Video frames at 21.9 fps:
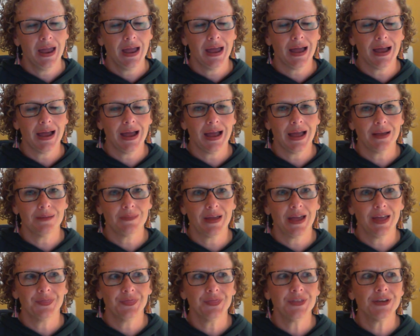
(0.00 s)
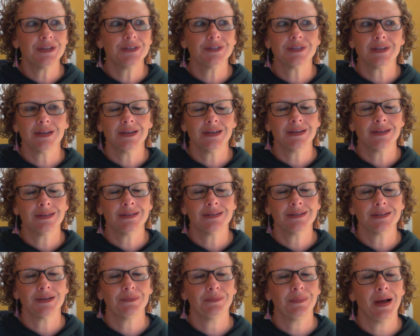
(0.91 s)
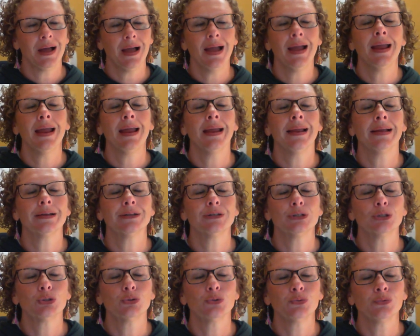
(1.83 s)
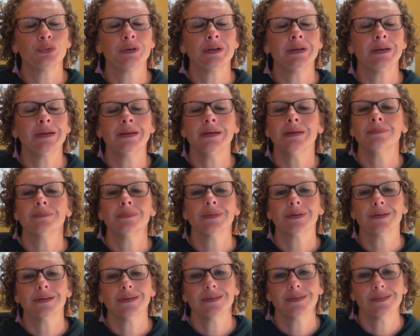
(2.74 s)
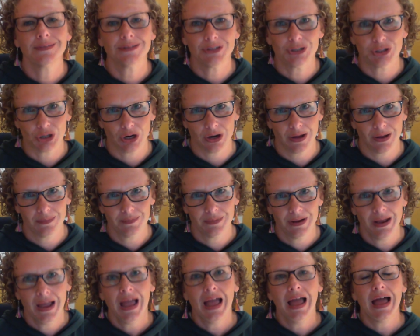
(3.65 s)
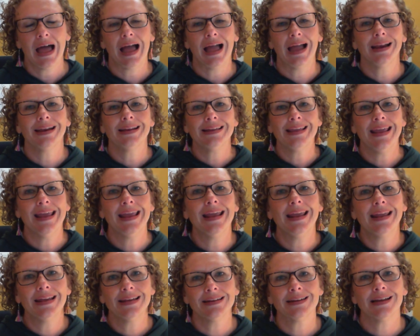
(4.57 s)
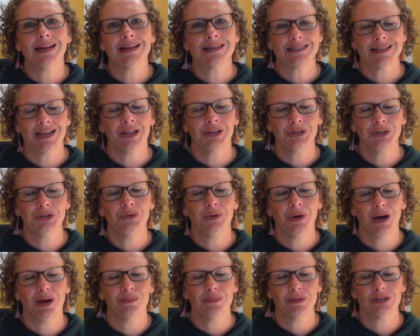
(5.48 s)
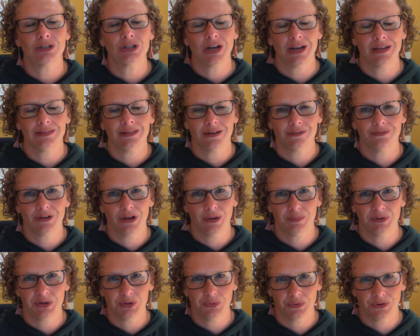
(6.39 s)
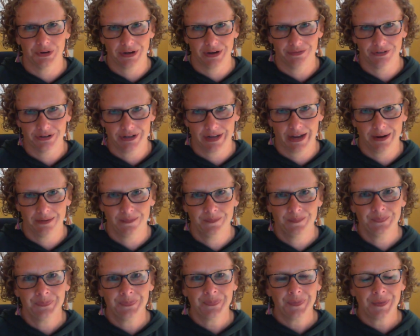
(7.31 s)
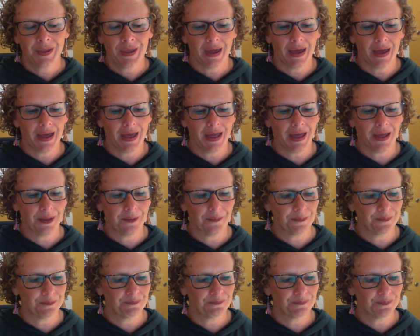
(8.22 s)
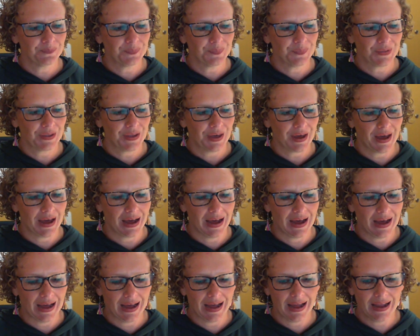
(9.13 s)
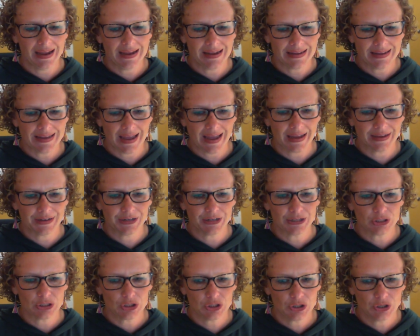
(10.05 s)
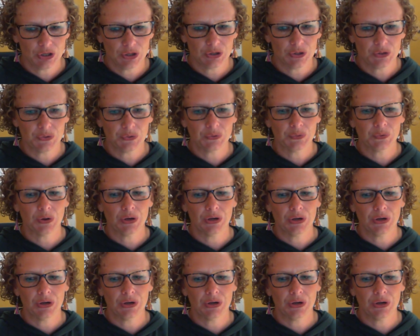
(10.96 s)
and this is my dream job. I cannot tell you how much I love coming to work every day. Um, I get to